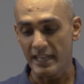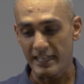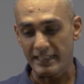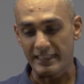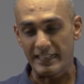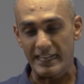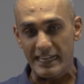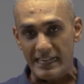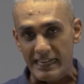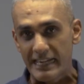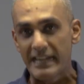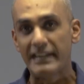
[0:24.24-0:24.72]

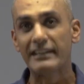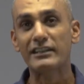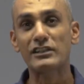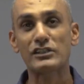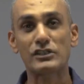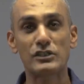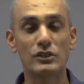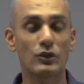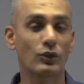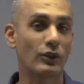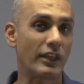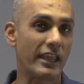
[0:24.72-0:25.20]
the
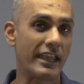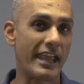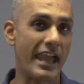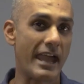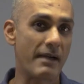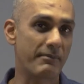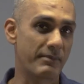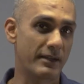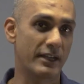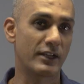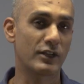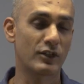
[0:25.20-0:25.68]
latest new thing
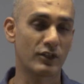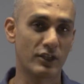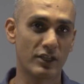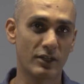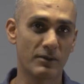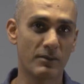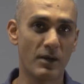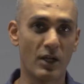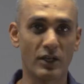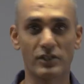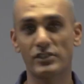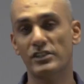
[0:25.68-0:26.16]
happening to
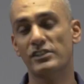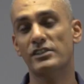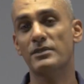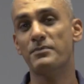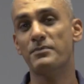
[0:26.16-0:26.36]
gearboxes,